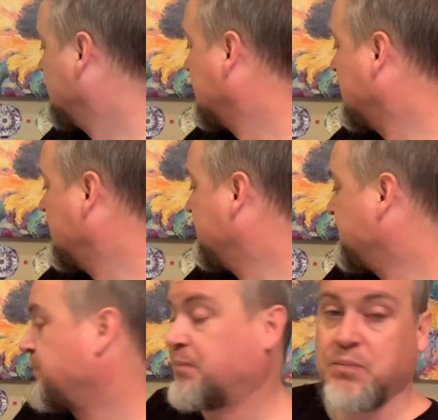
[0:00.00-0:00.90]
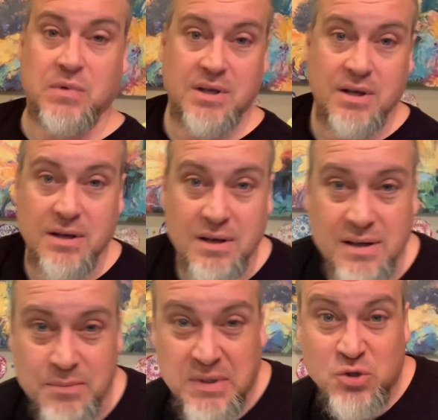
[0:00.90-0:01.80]
Um,
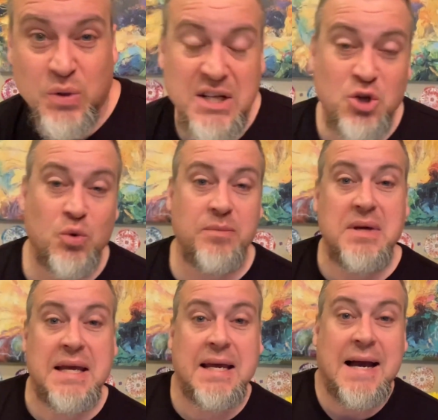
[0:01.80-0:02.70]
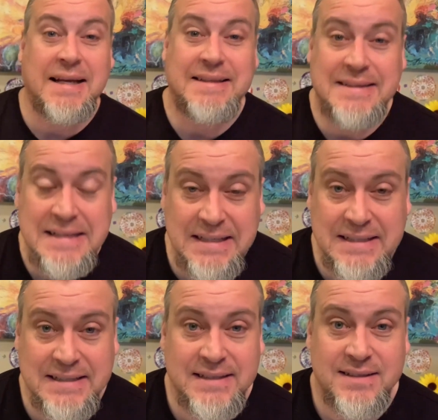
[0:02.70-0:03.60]
between you and me, I think
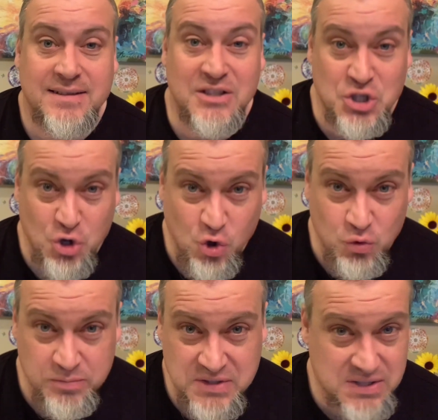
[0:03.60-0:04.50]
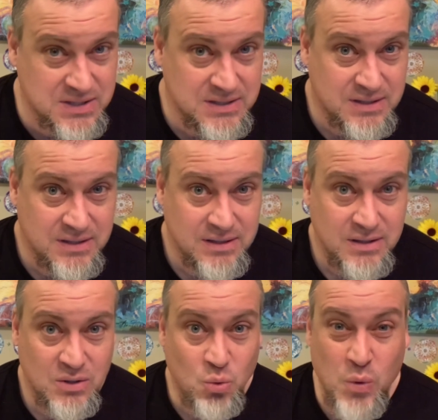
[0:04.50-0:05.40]
the gnomes
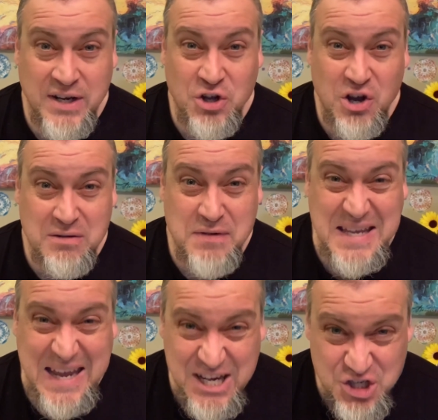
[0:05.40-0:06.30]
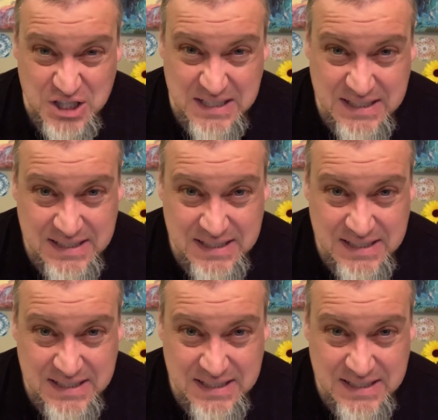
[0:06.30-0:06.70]
went on vacation.